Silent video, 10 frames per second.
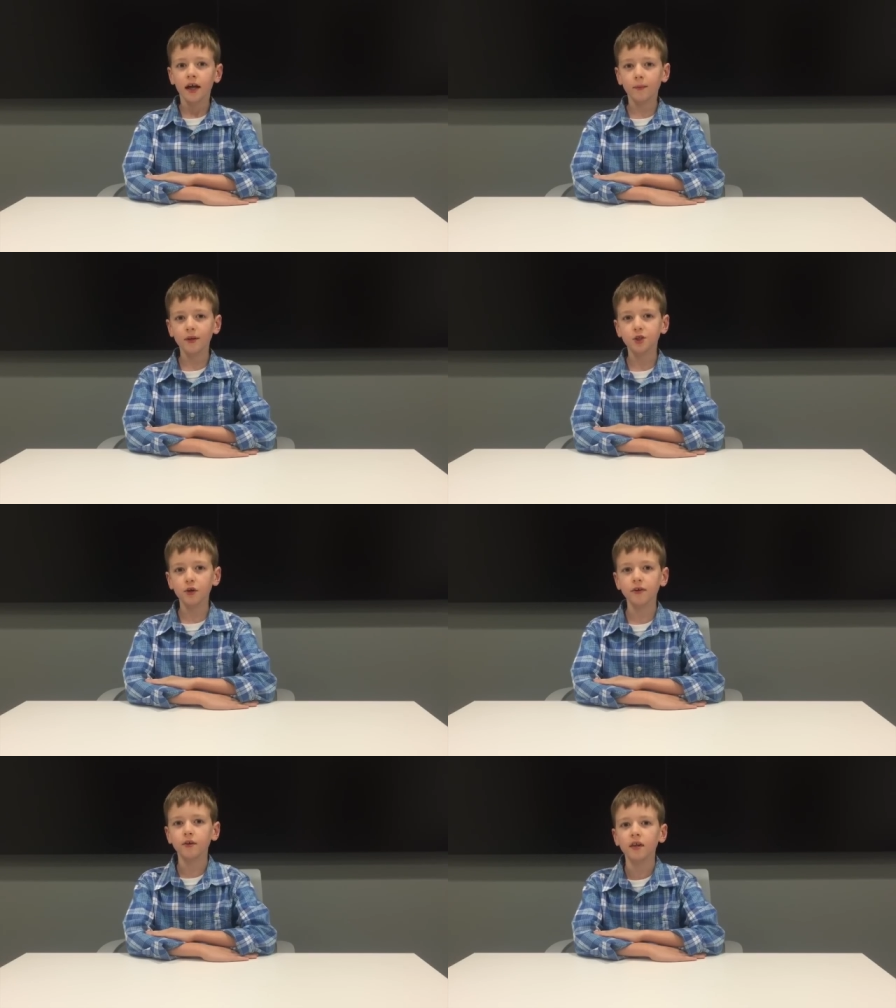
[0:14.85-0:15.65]
And be
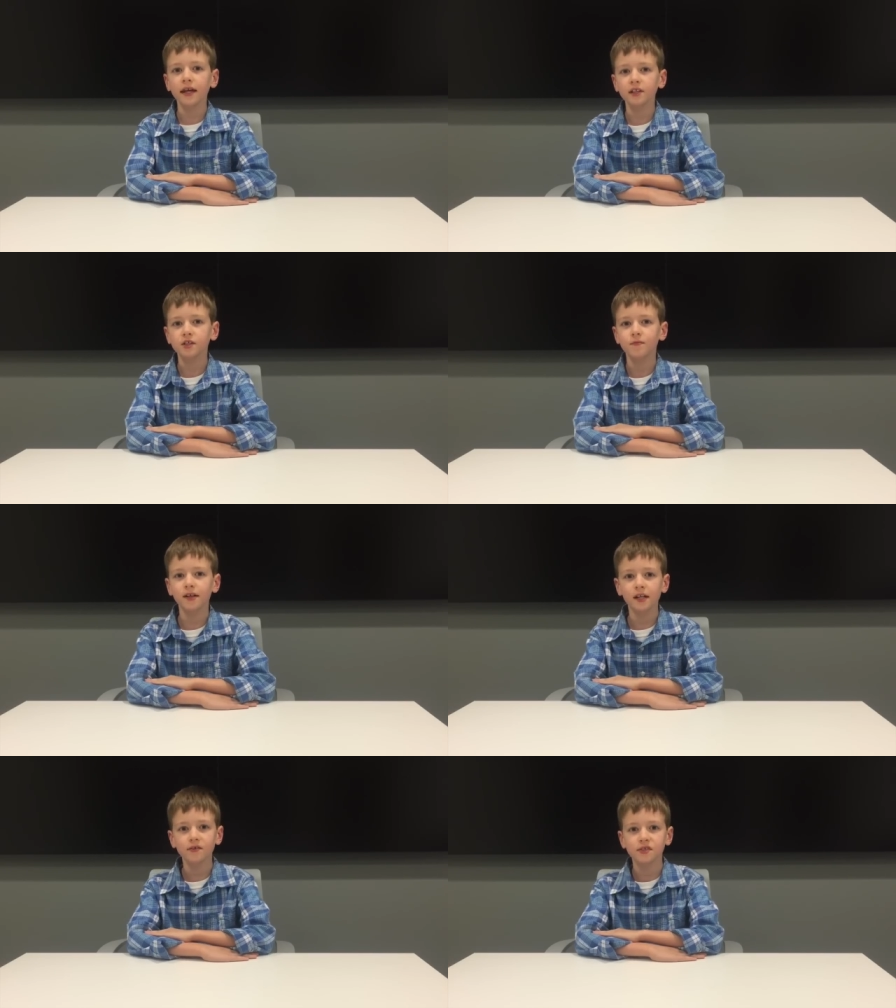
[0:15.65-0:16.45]
sure to like this
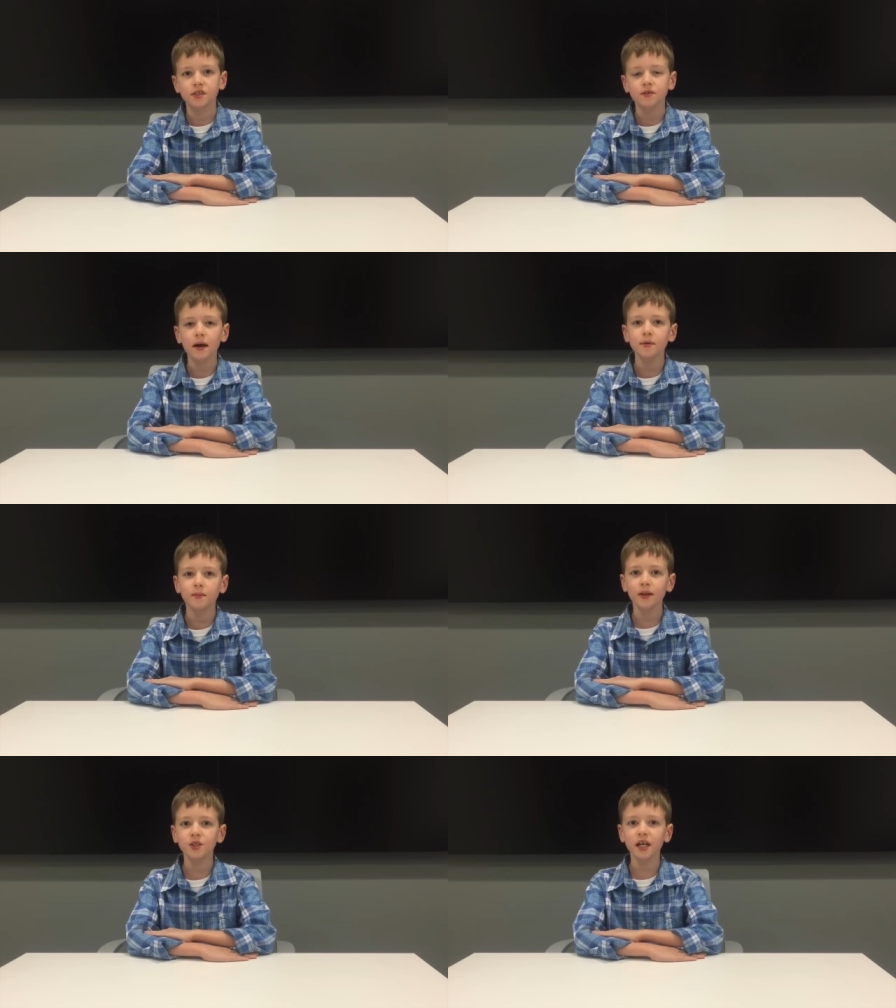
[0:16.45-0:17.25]
video and subscribe to
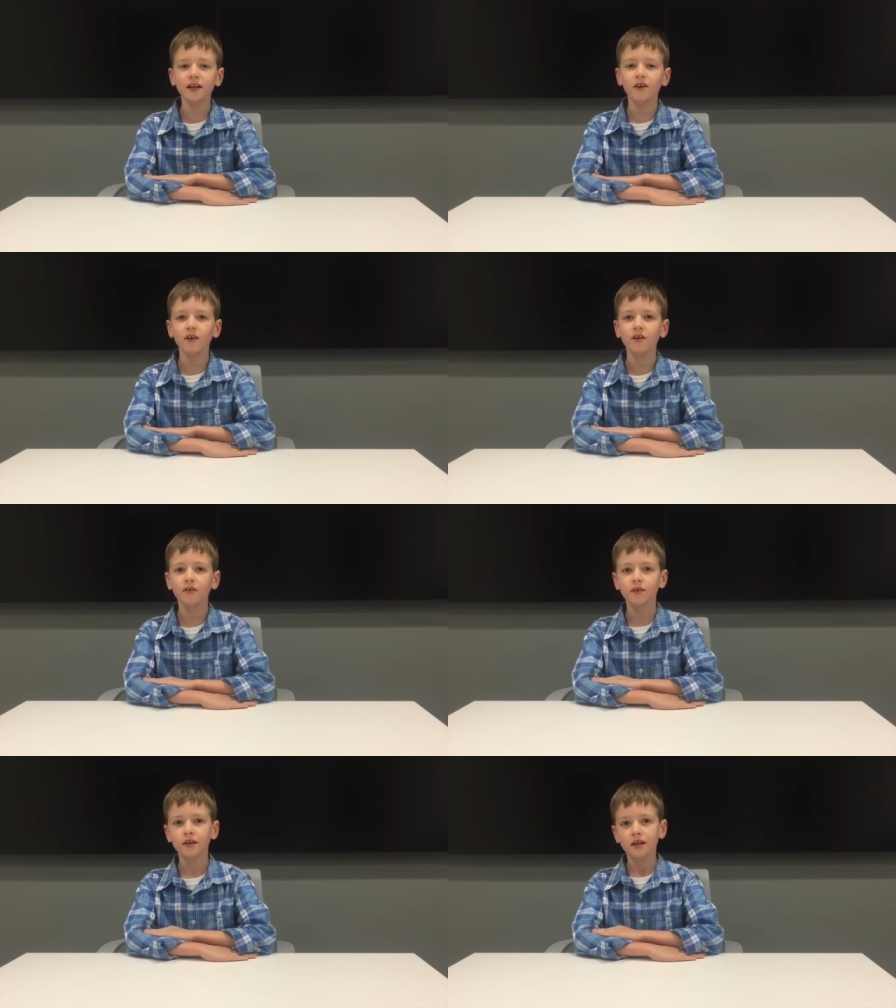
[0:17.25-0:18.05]
my channel.
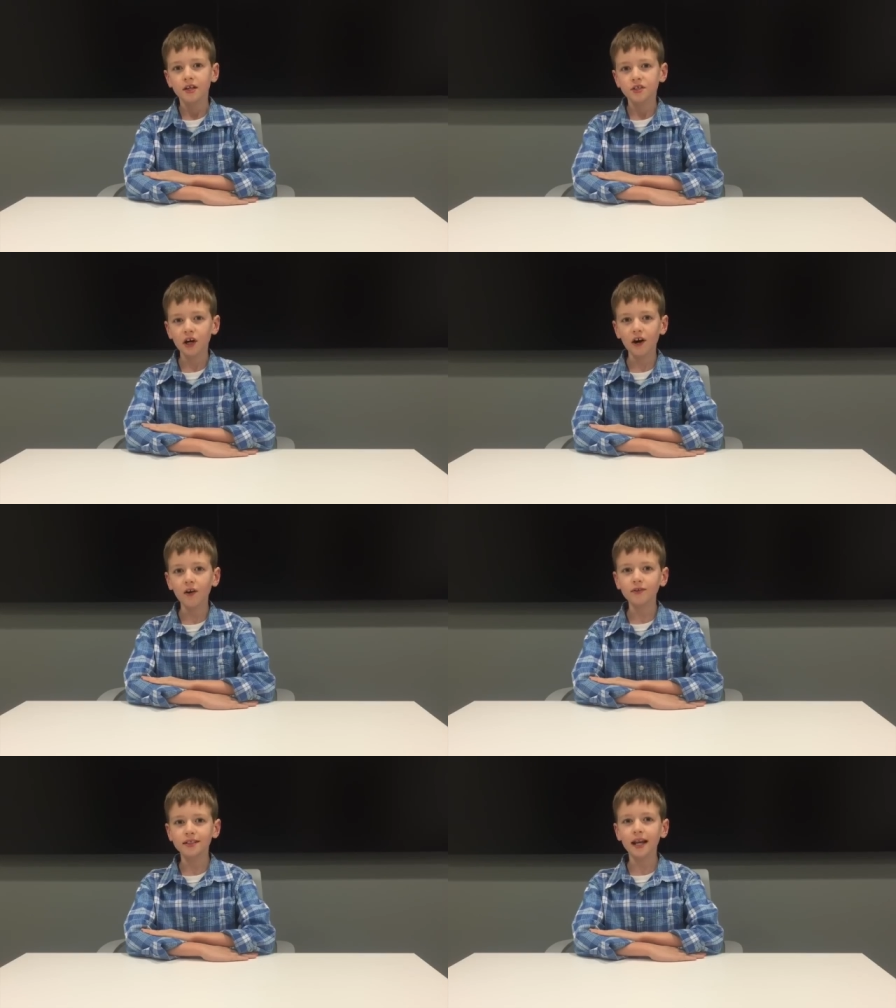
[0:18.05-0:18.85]

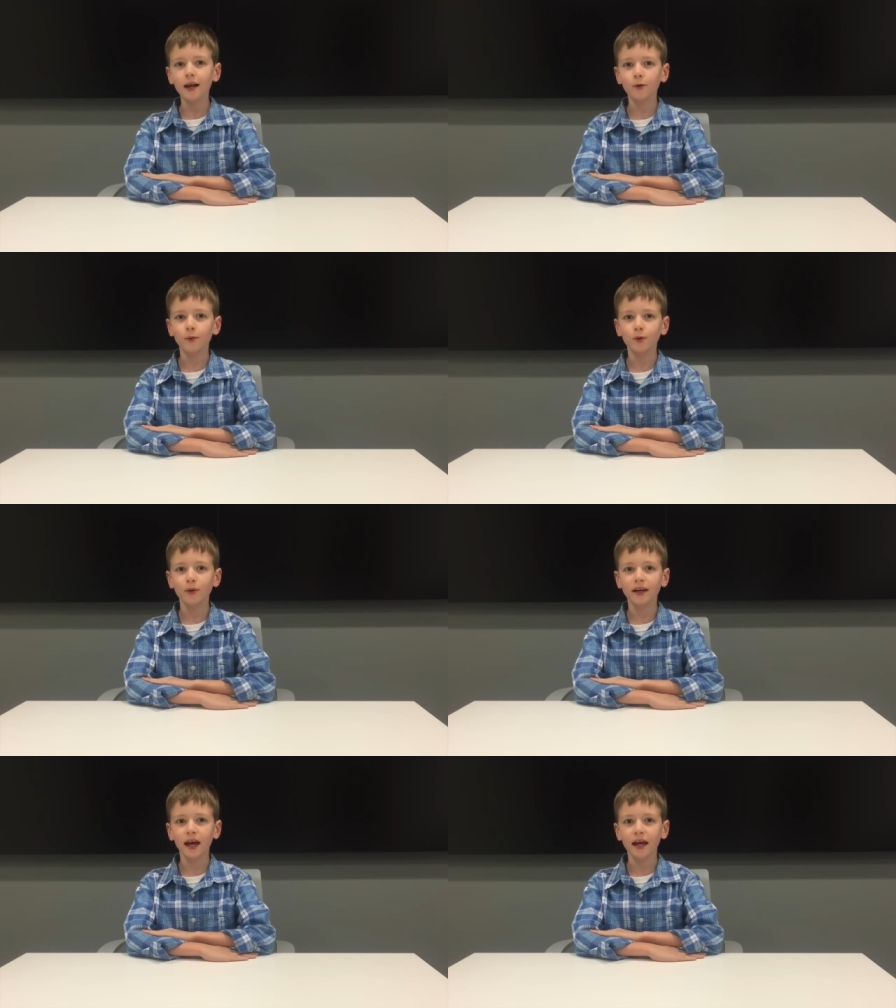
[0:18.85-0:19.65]
So, today we're
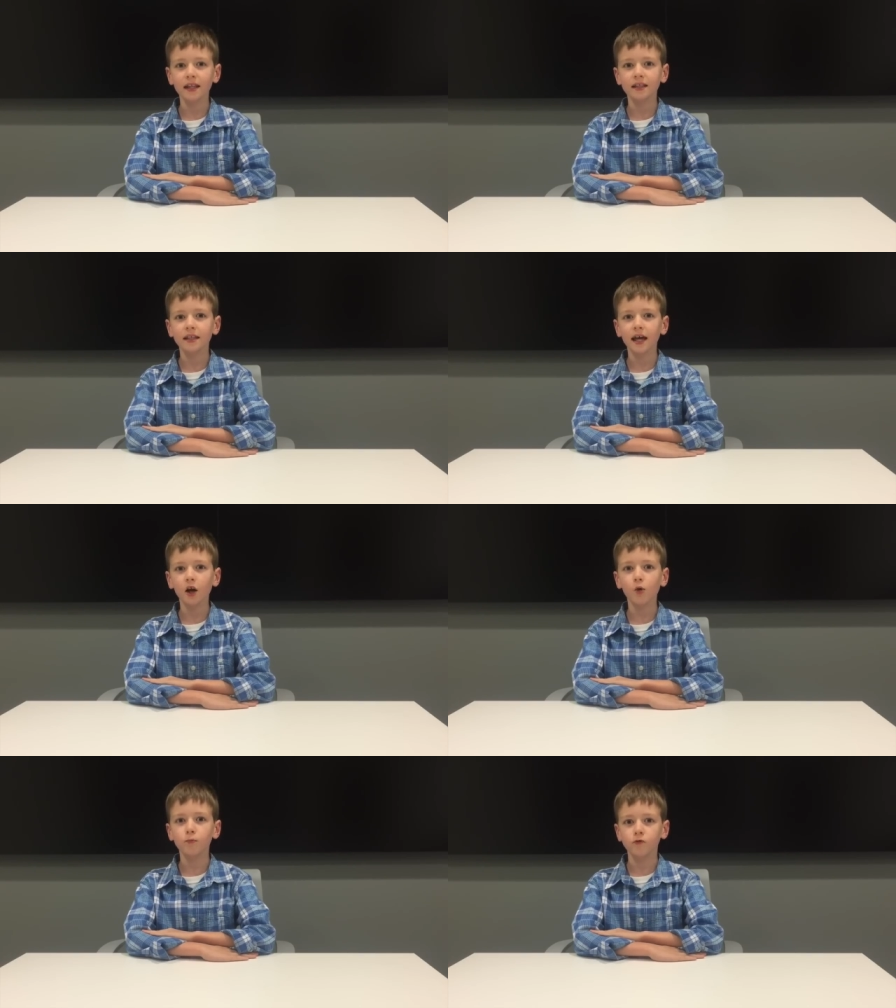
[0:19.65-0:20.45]
doing a
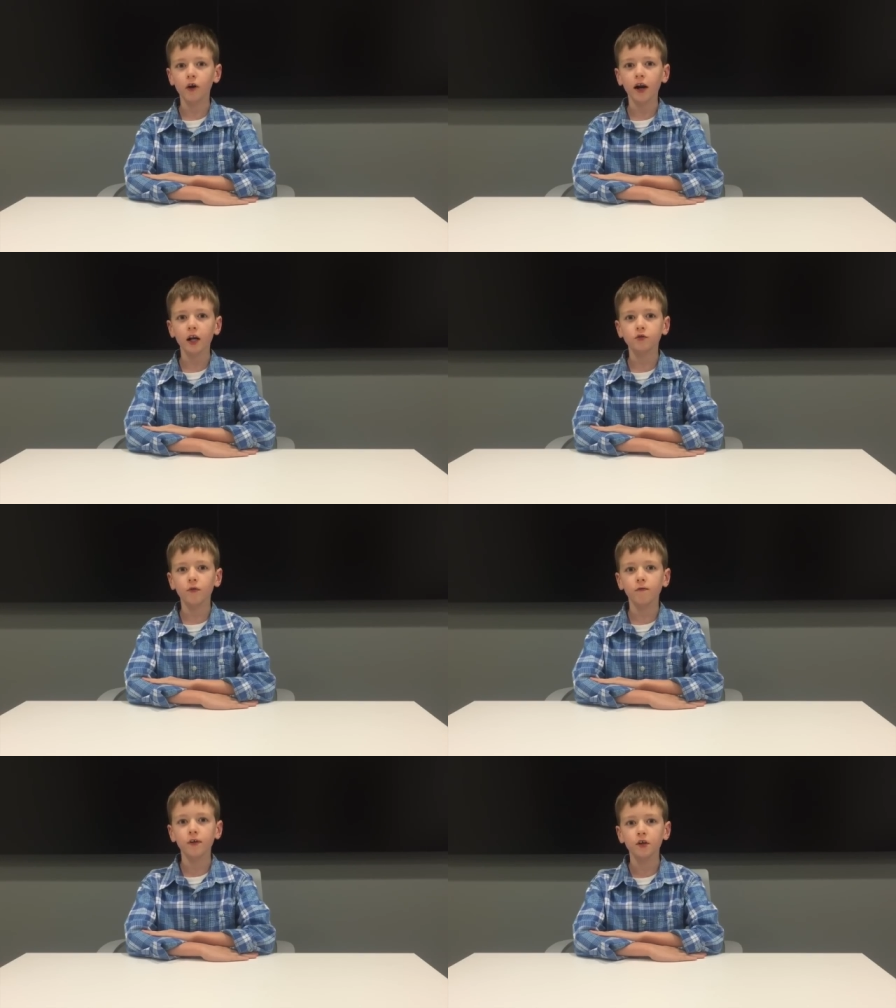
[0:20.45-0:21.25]
LEGO product
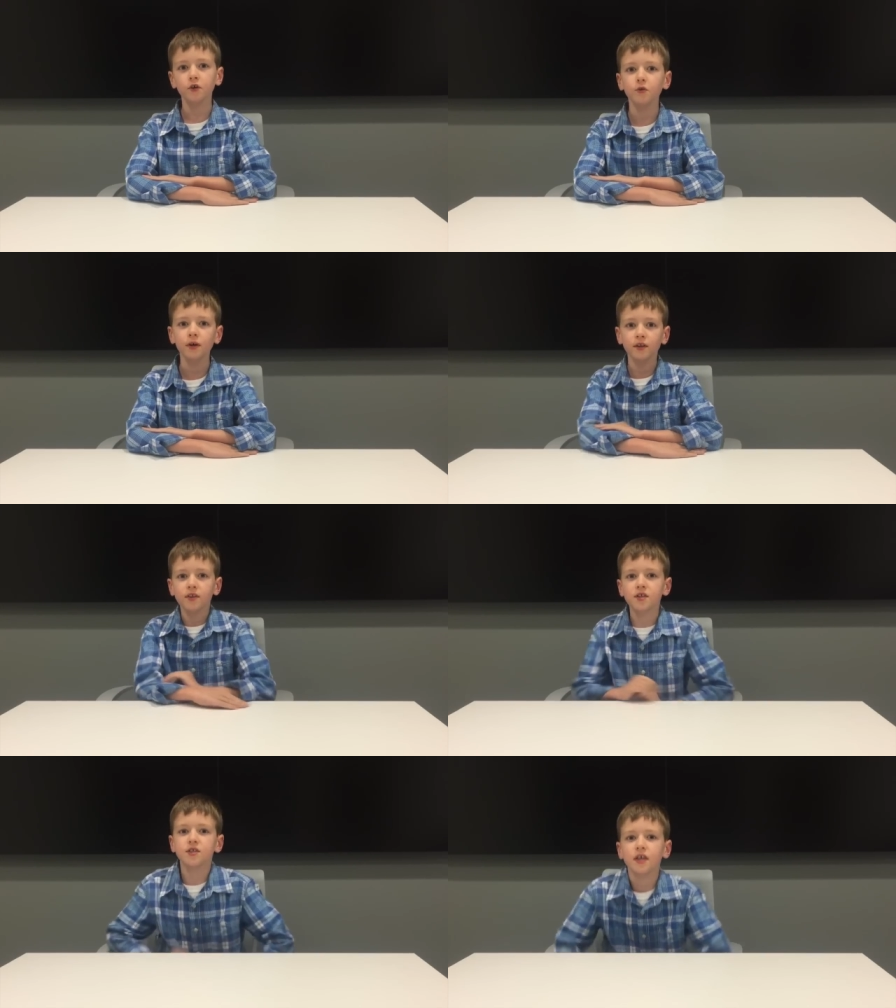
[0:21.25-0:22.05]
review, and
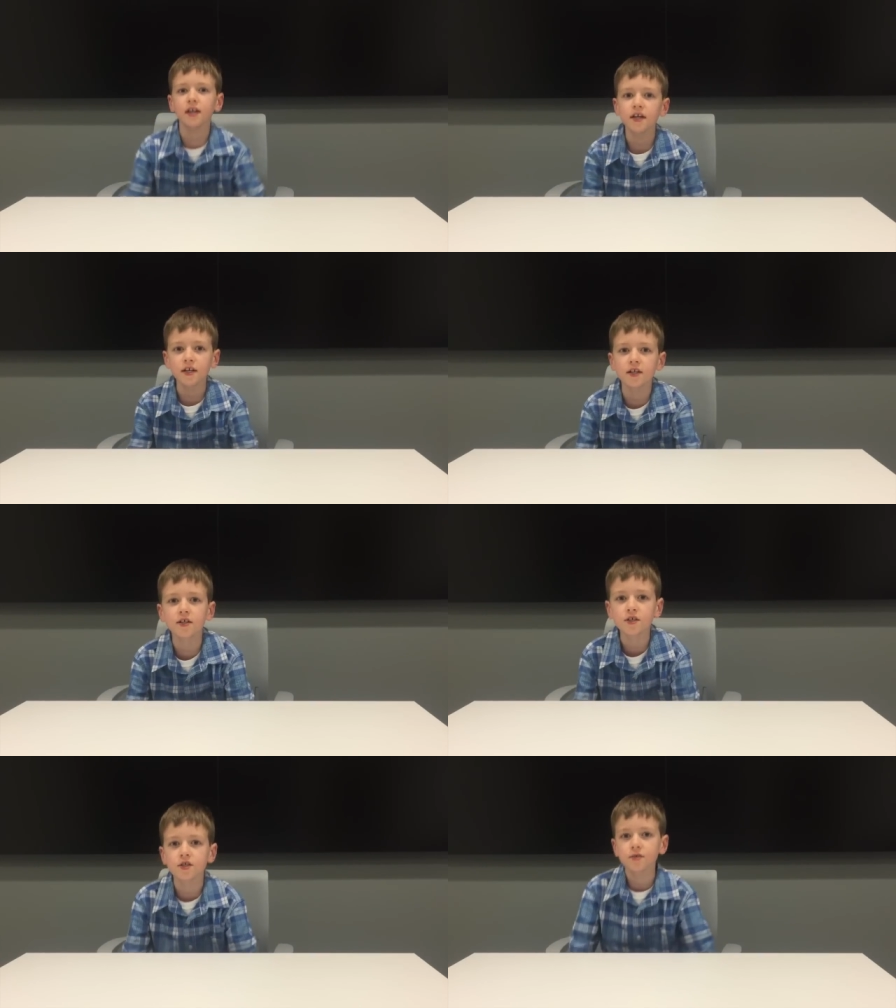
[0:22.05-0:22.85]
this set
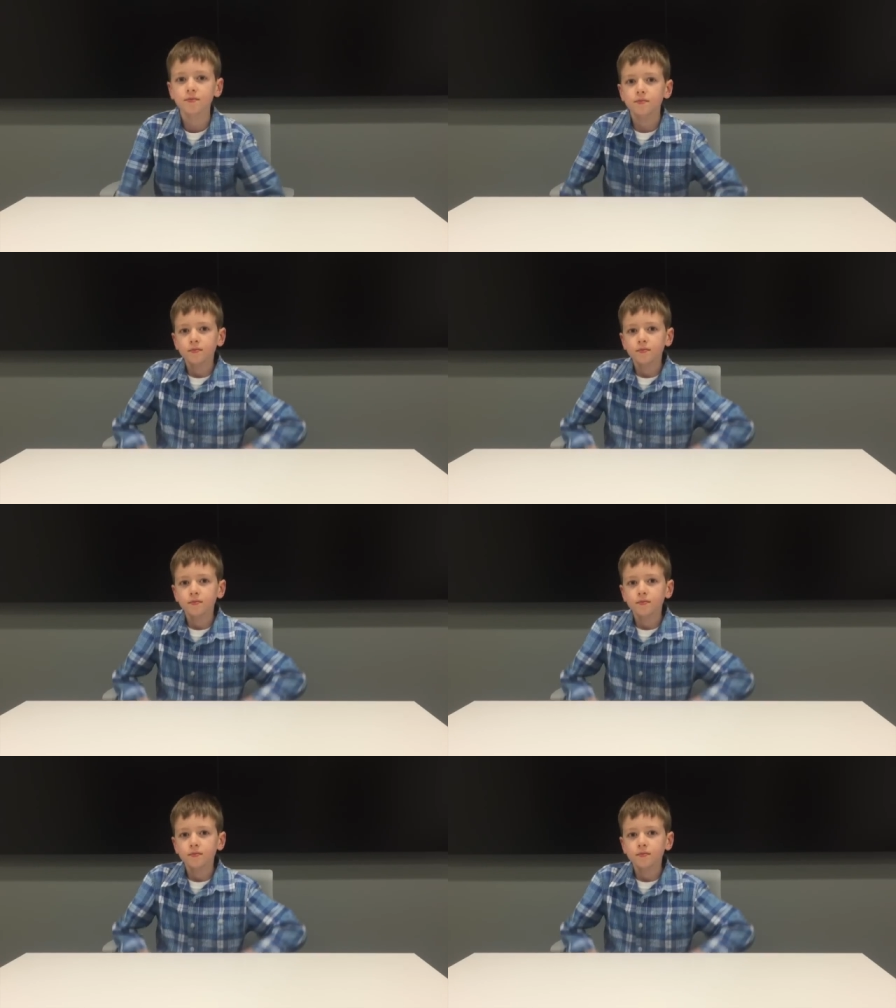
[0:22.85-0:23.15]
is